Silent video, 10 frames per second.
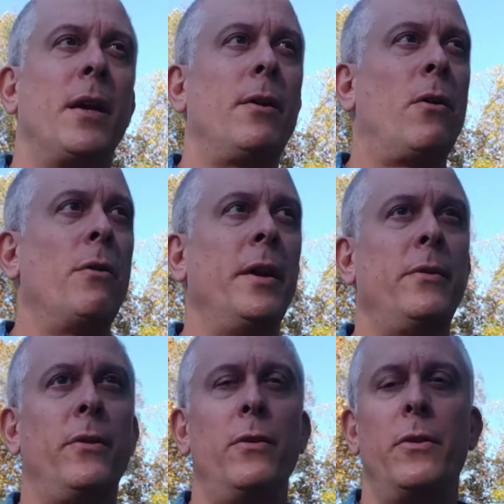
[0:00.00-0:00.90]
According
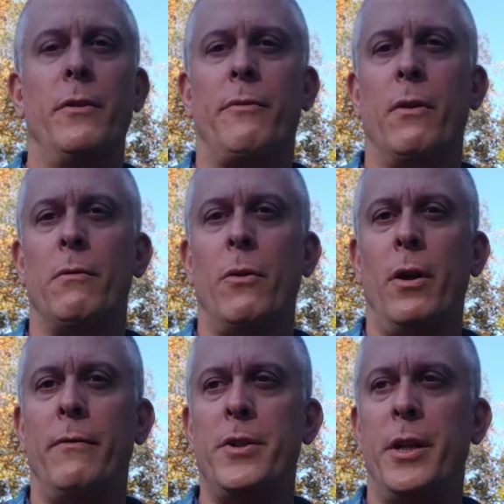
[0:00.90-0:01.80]
to the Front
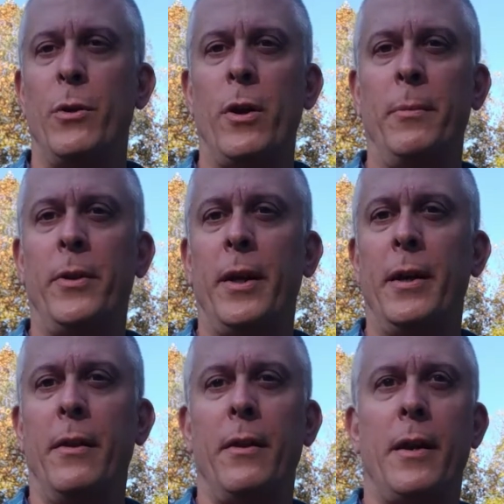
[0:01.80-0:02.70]
Royal, Virginia website,